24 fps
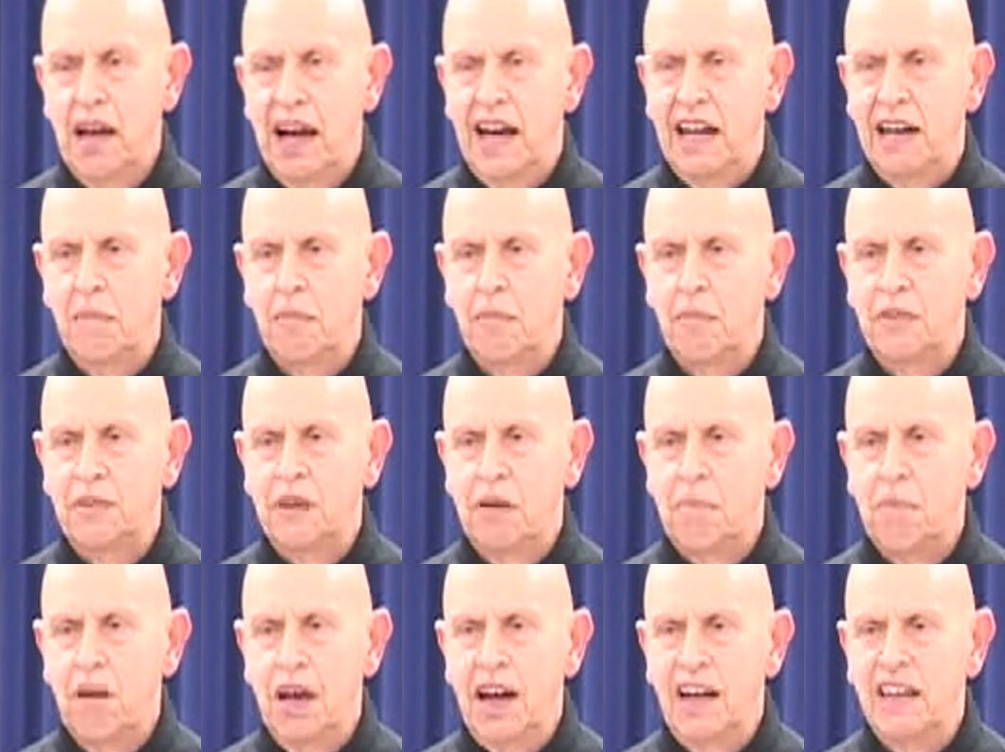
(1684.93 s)
and
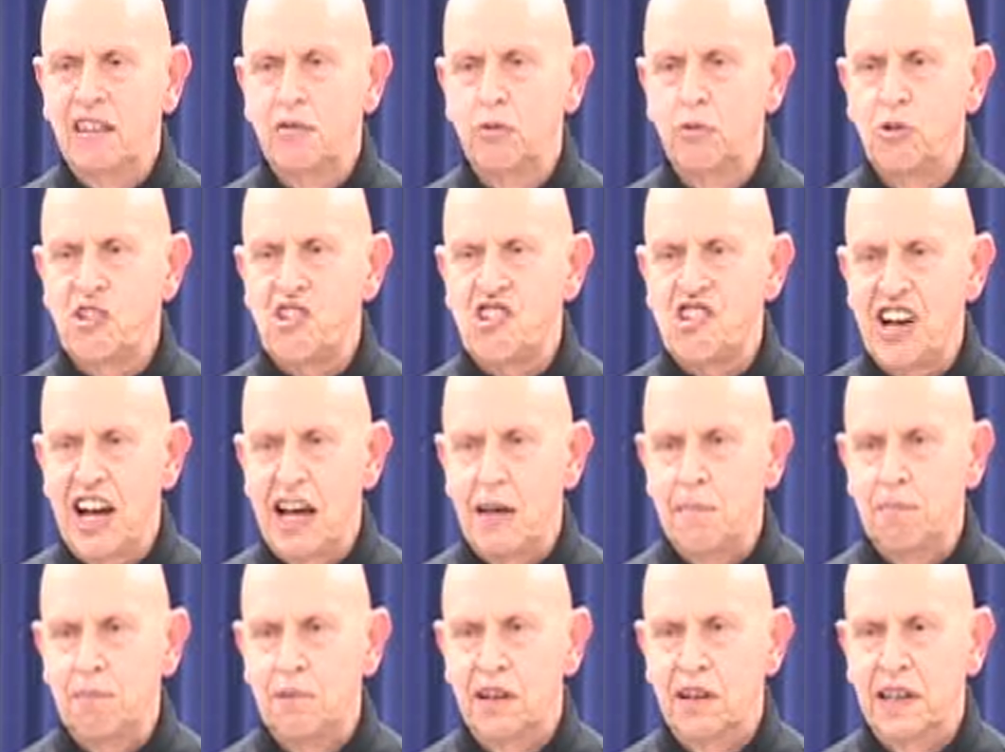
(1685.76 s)
the mind was
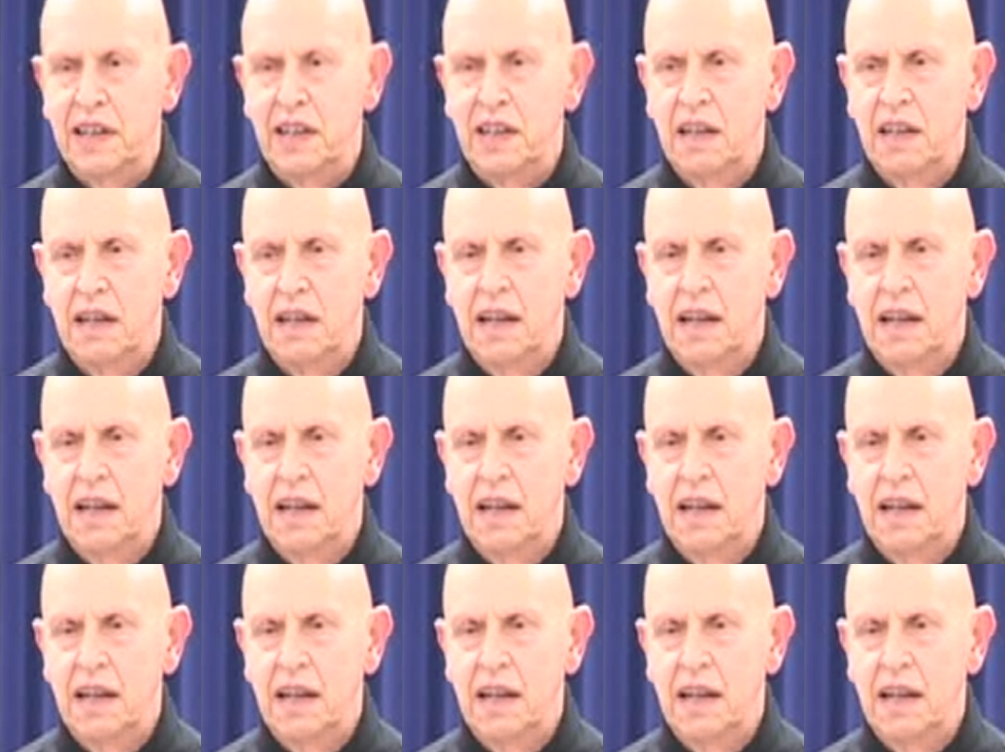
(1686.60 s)
shapely.